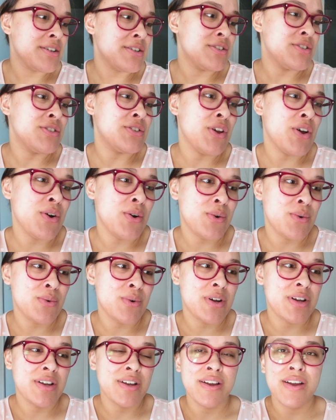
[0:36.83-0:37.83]

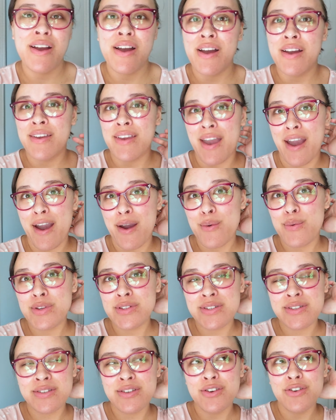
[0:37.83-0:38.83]
So yeah, I
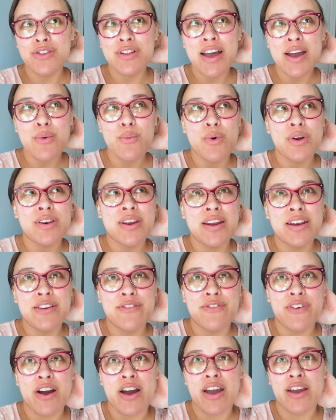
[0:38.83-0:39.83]
was still at
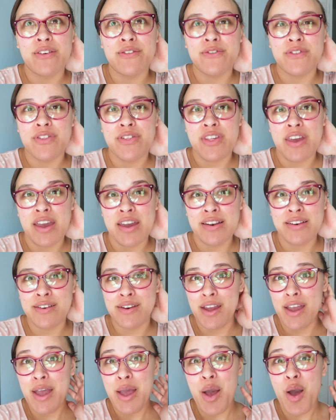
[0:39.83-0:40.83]
195
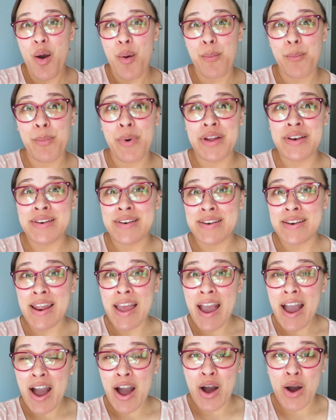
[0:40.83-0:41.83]
then, but
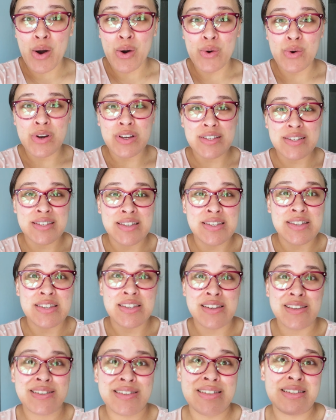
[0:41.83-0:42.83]
now,
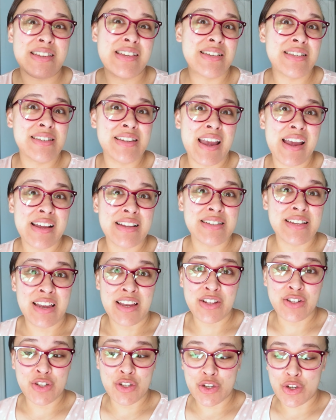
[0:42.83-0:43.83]
since it's 6 days
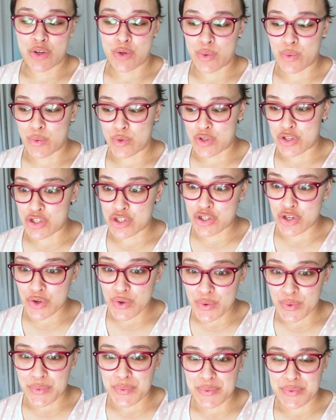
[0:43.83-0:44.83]
into
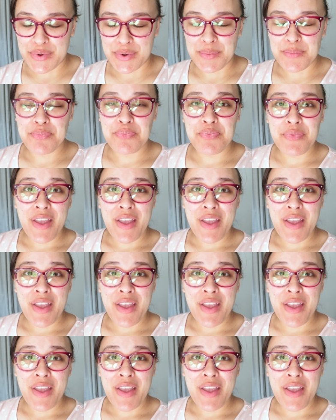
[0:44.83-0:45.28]
June,